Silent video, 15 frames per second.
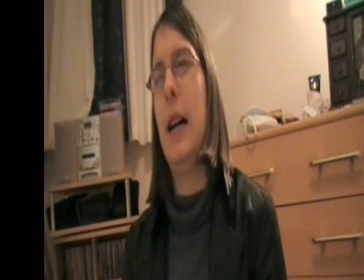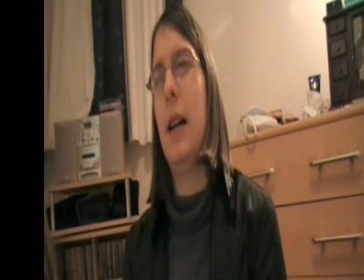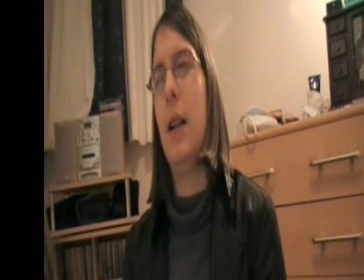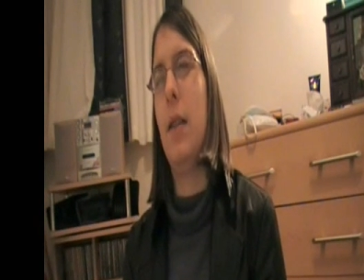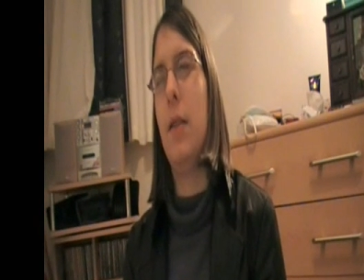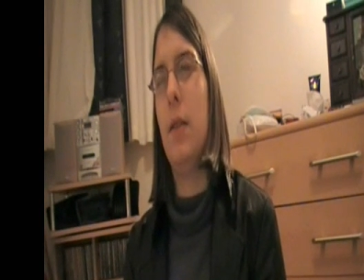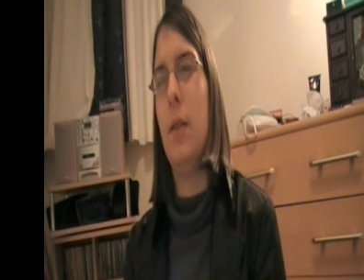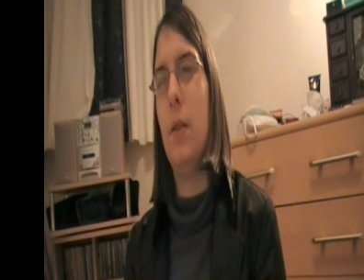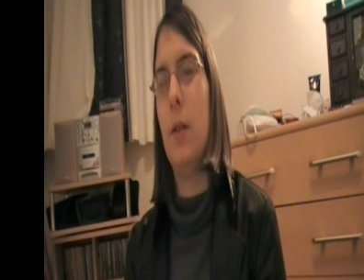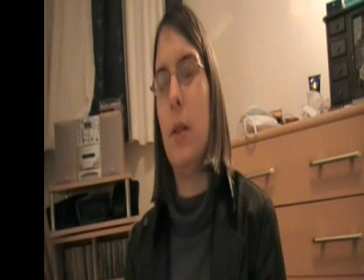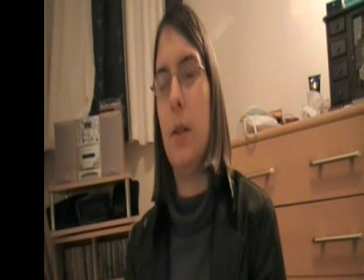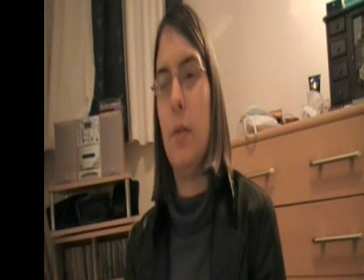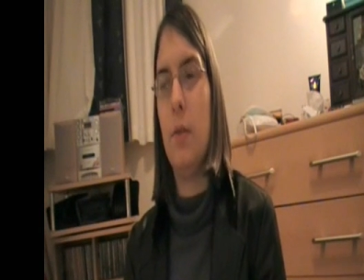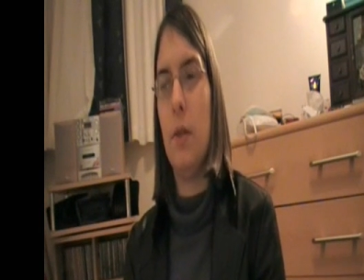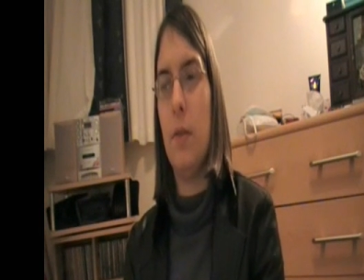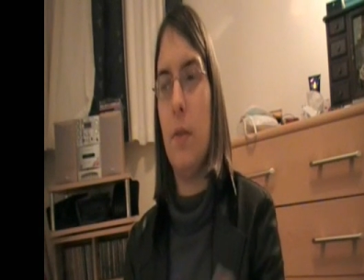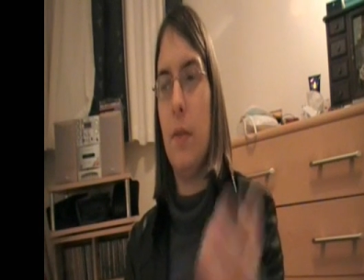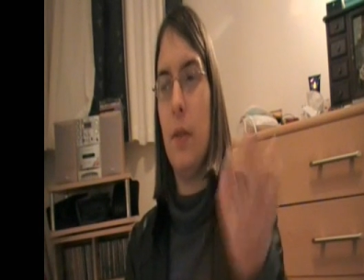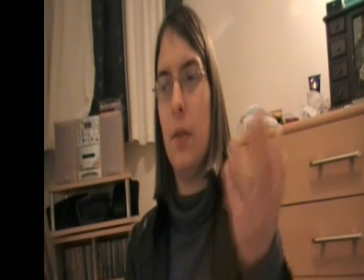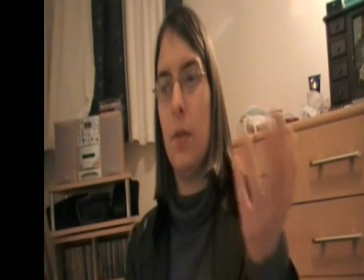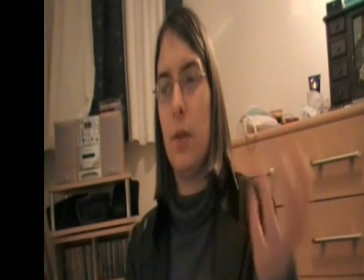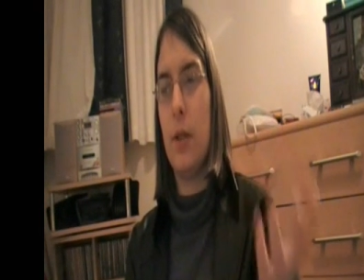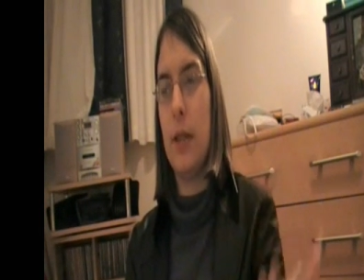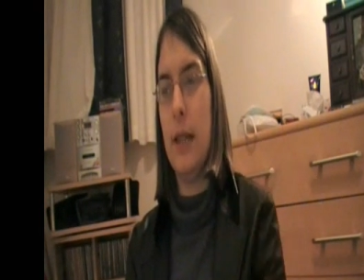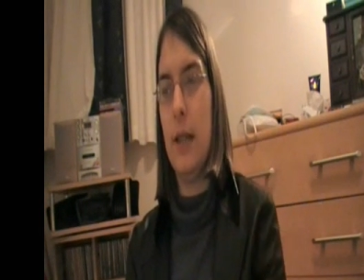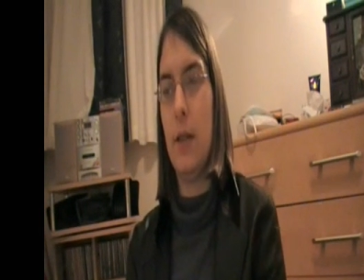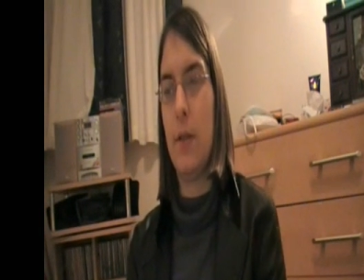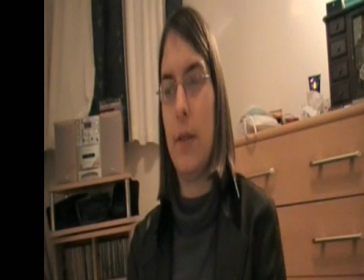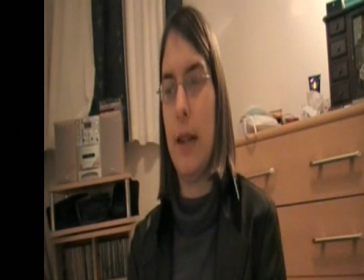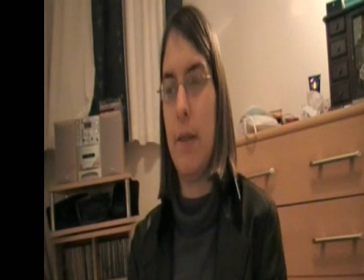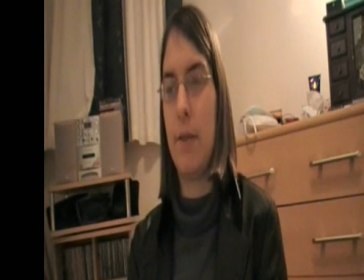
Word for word: And I thought, you've not filled your shelves